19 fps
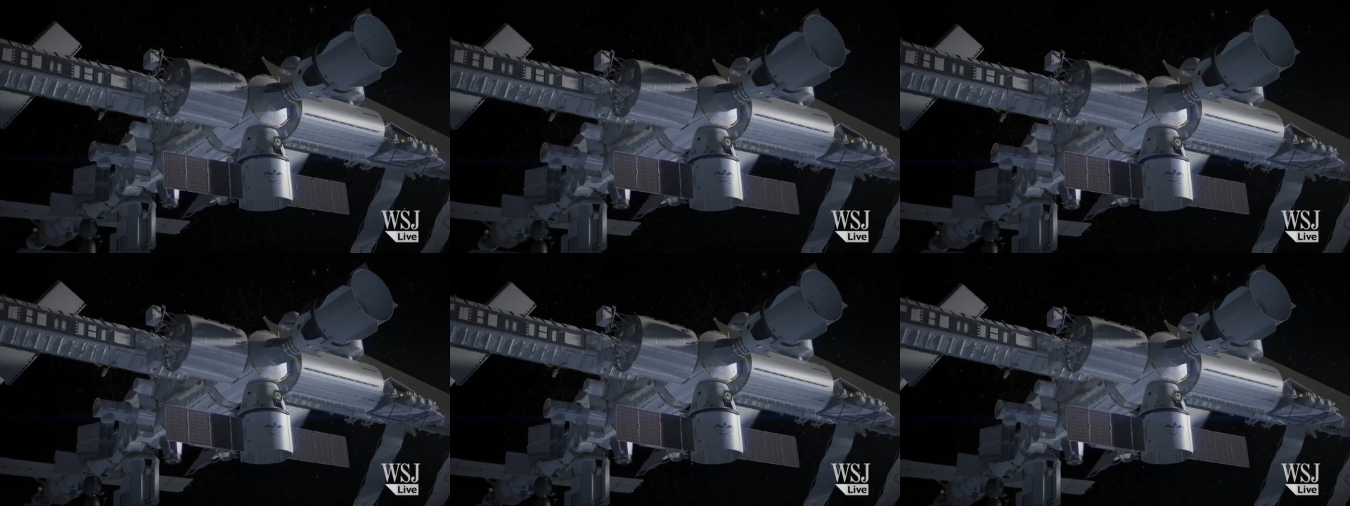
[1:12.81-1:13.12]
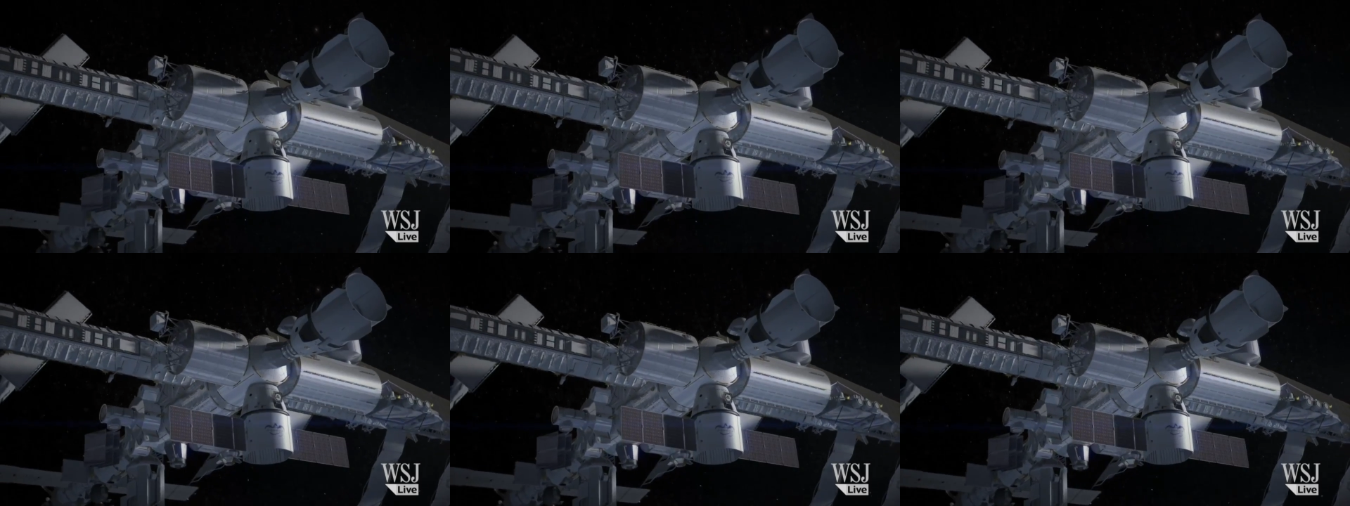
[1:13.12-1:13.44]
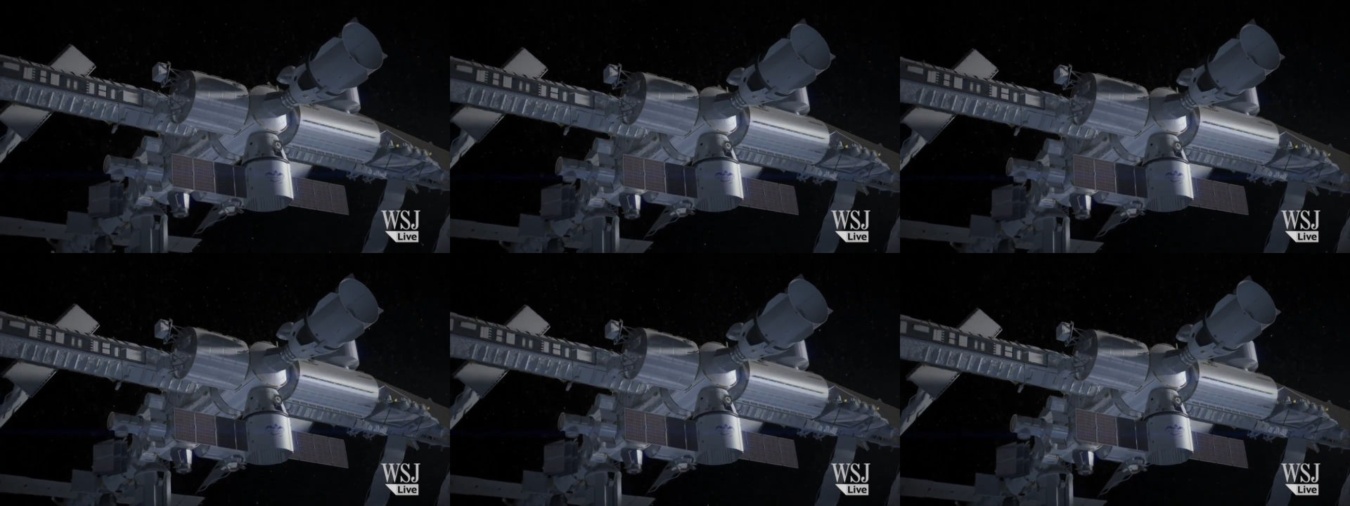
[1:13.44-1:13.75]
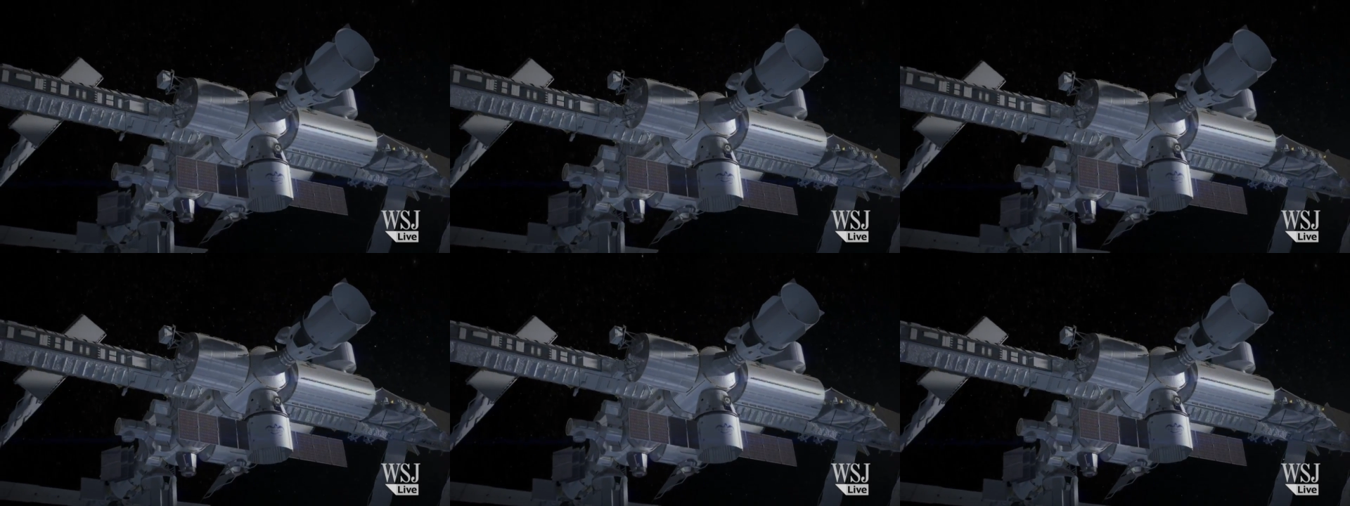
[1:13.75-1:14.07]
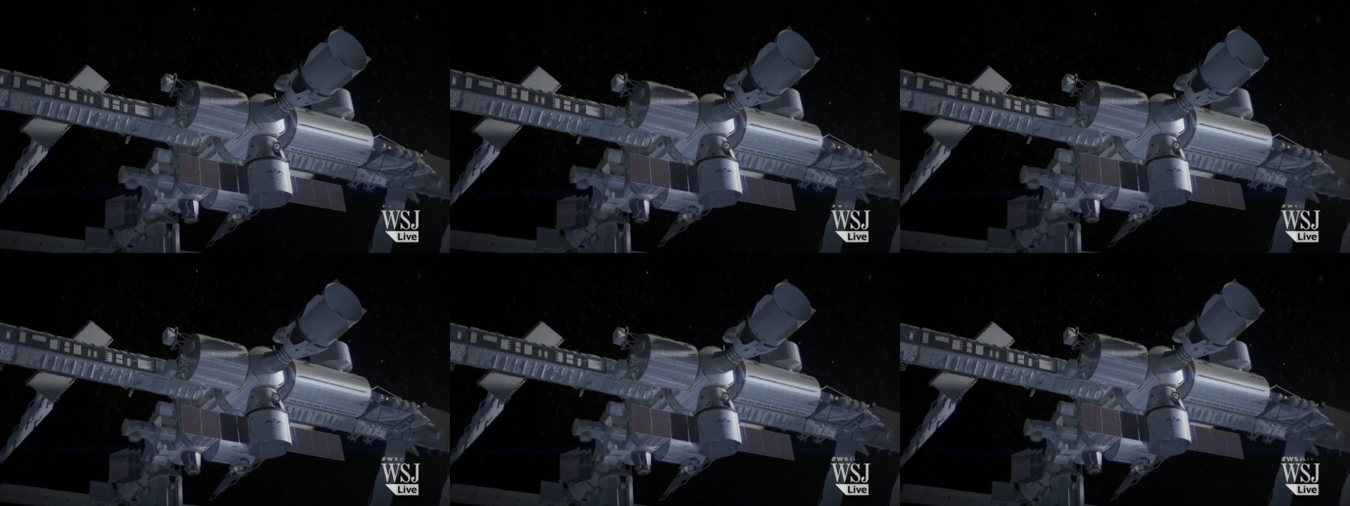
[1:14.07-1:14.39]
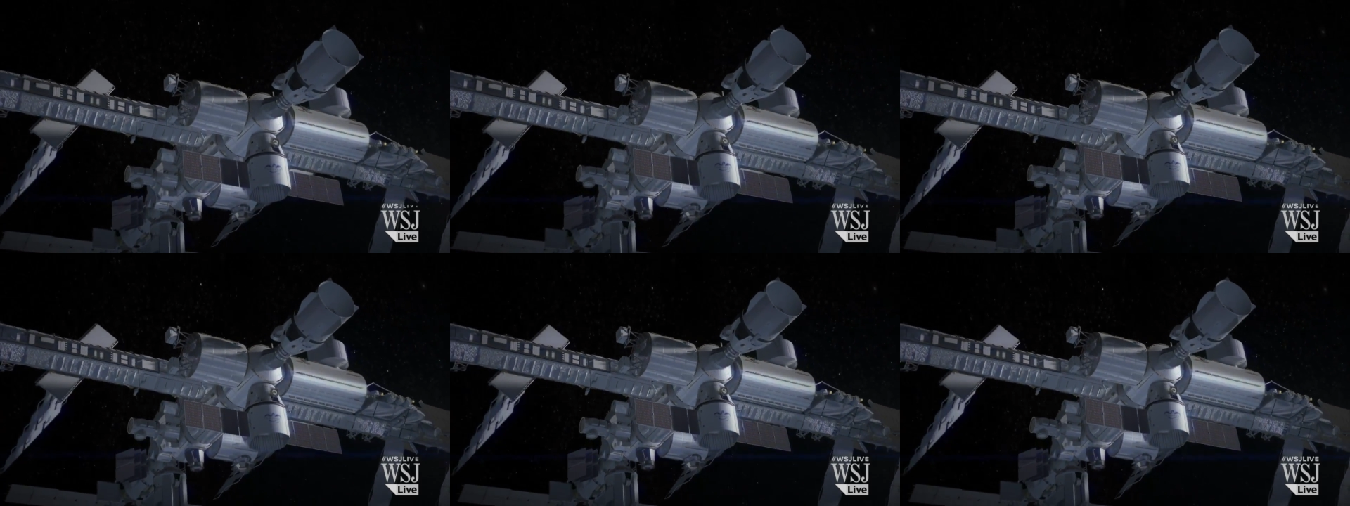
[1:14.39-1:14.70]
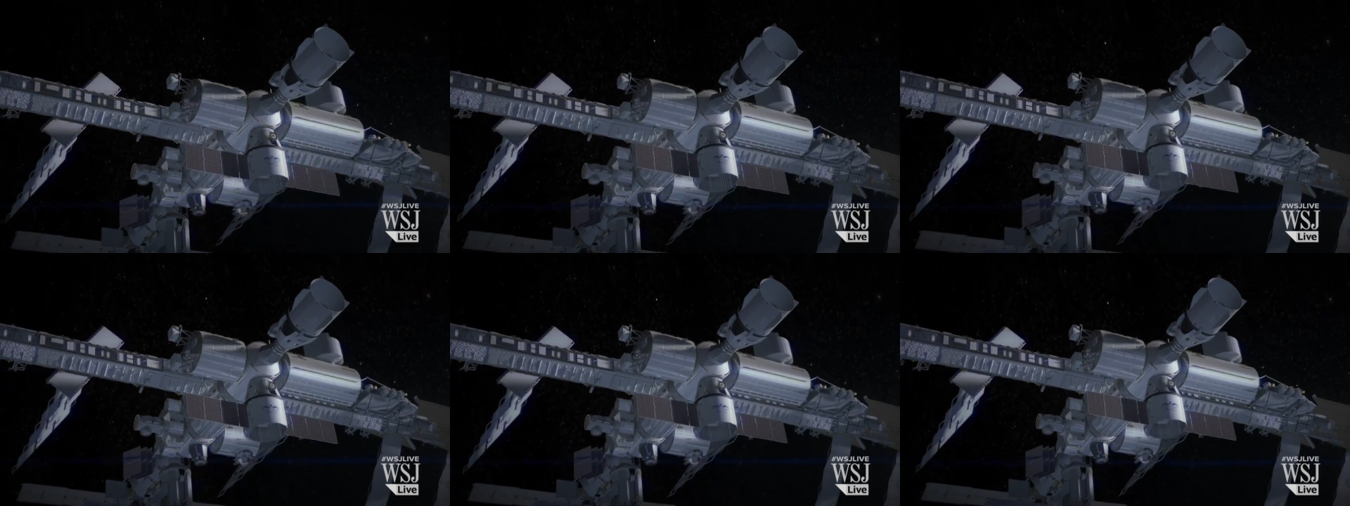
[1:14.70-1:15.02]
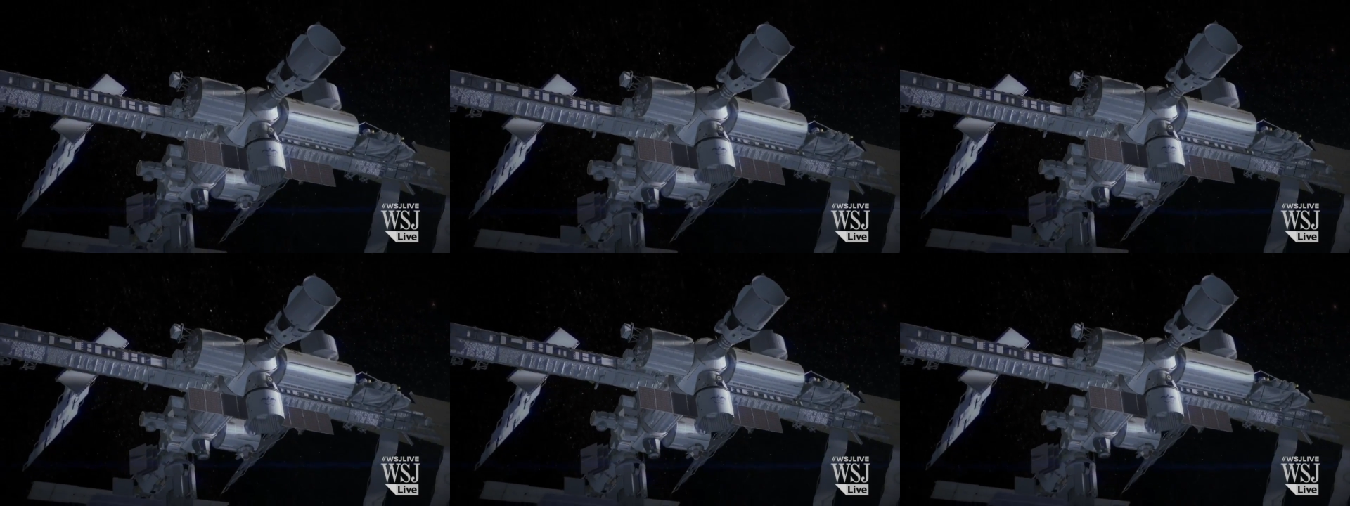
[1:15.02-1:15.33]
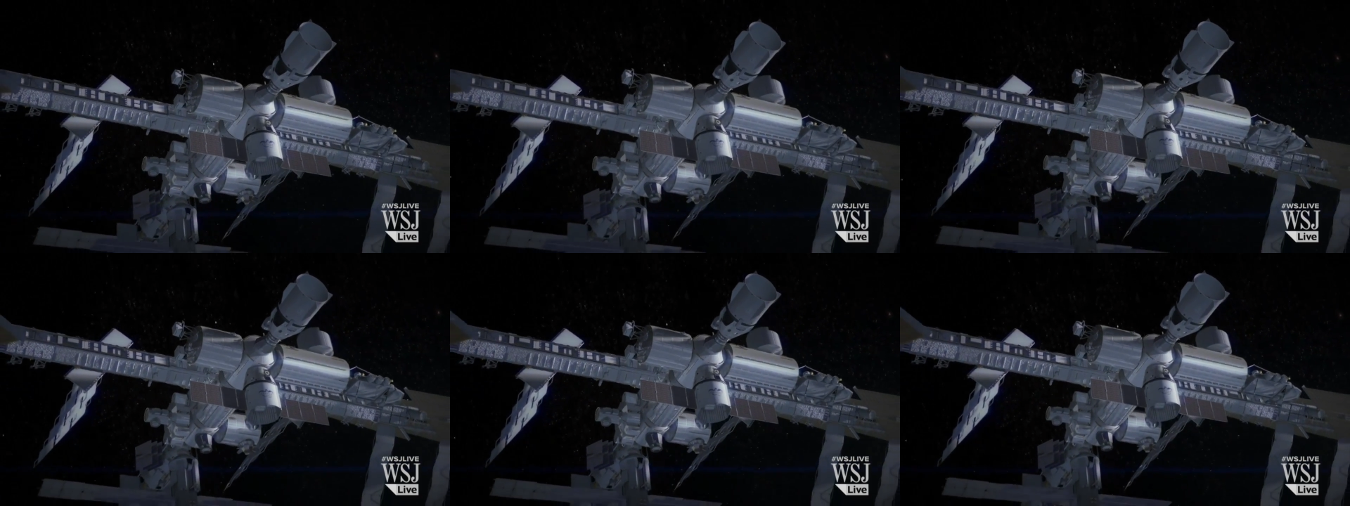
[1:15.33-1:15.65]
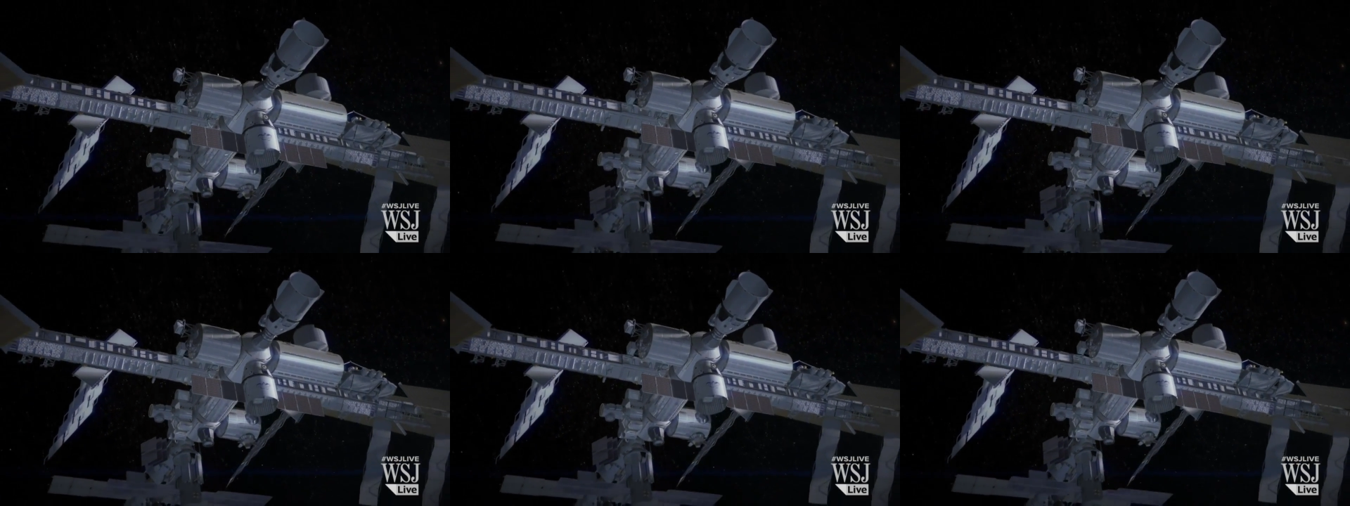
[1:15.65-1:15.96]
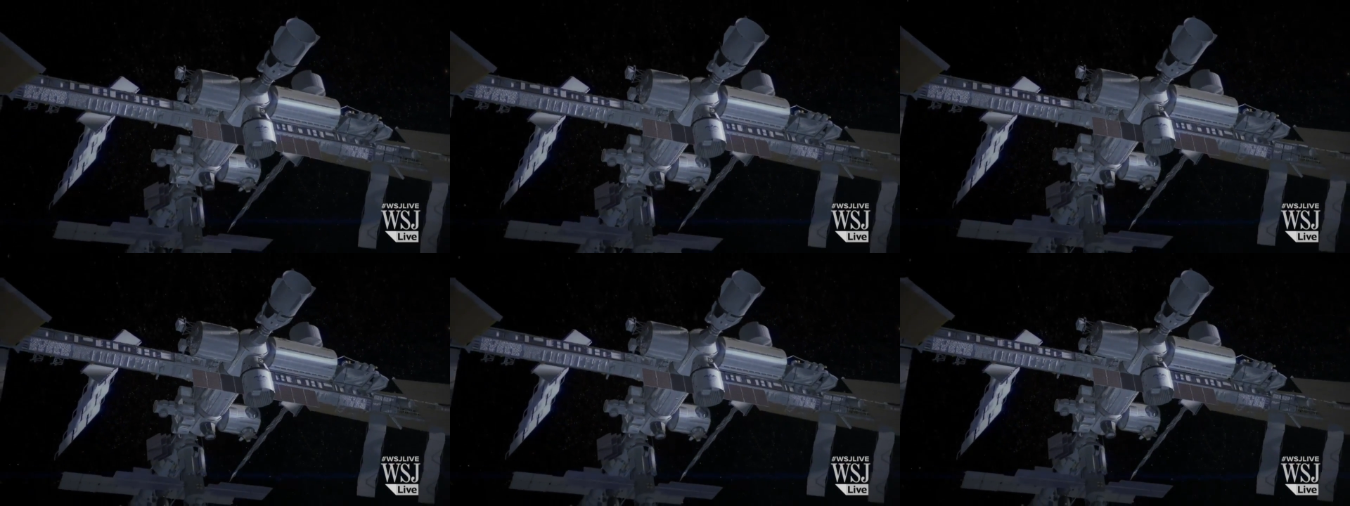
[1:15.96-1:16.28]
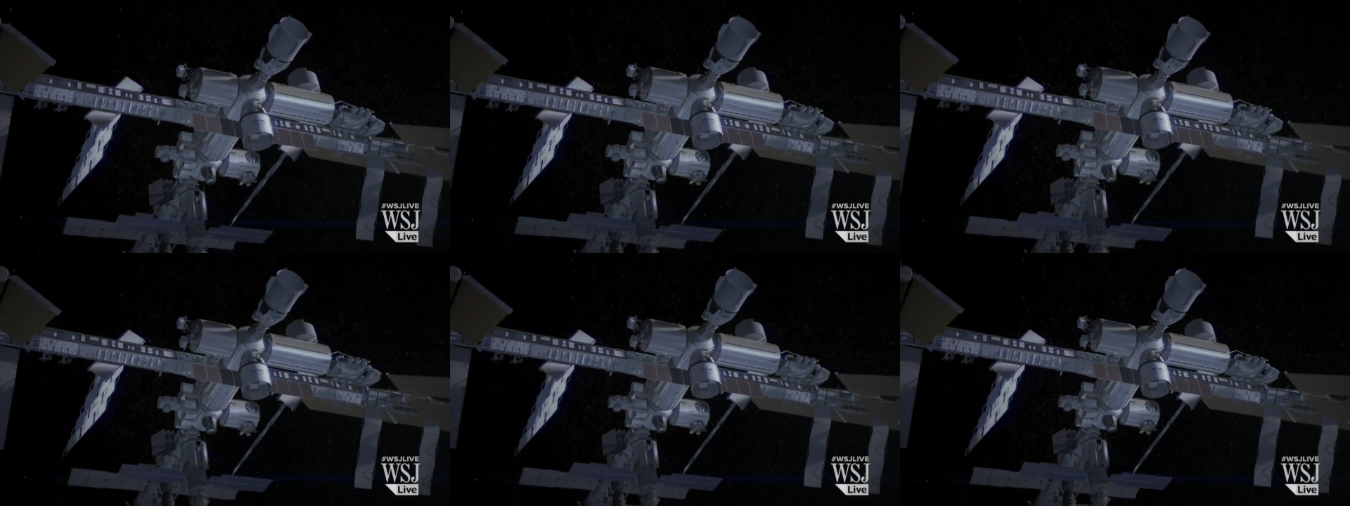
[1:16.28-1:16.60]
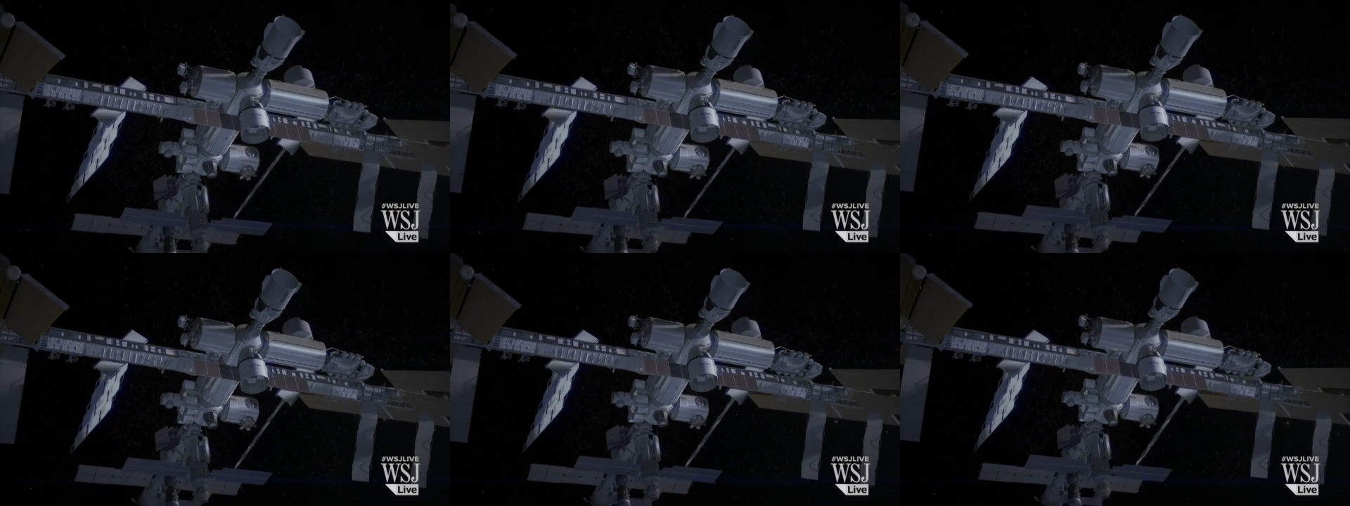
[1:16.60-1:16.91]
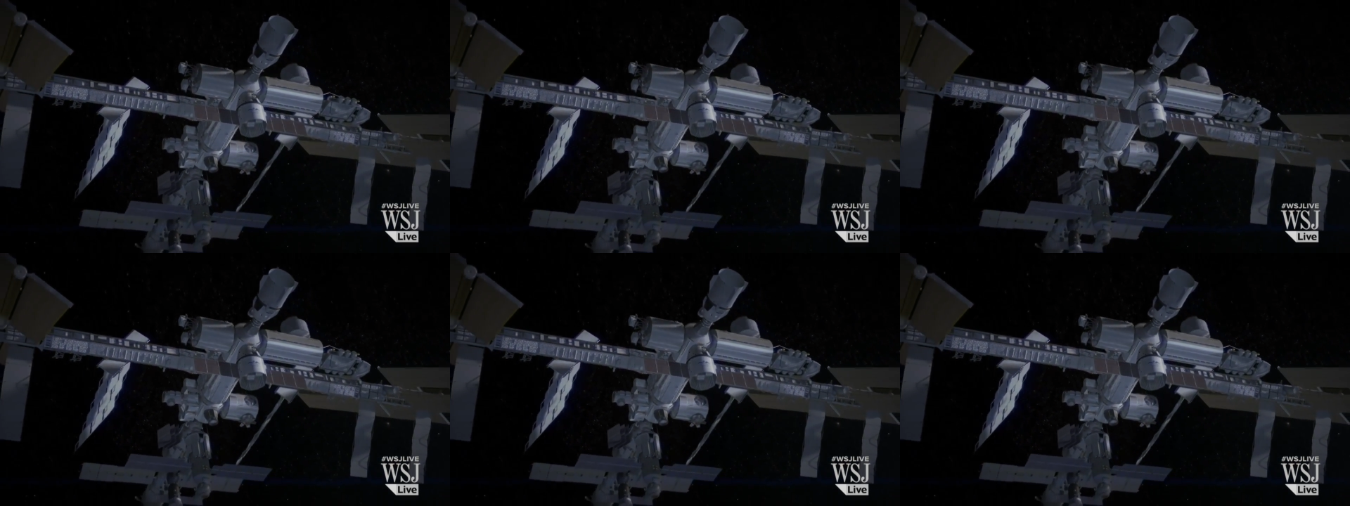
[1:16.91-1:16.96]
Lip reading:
Nobody's mouth can be seen.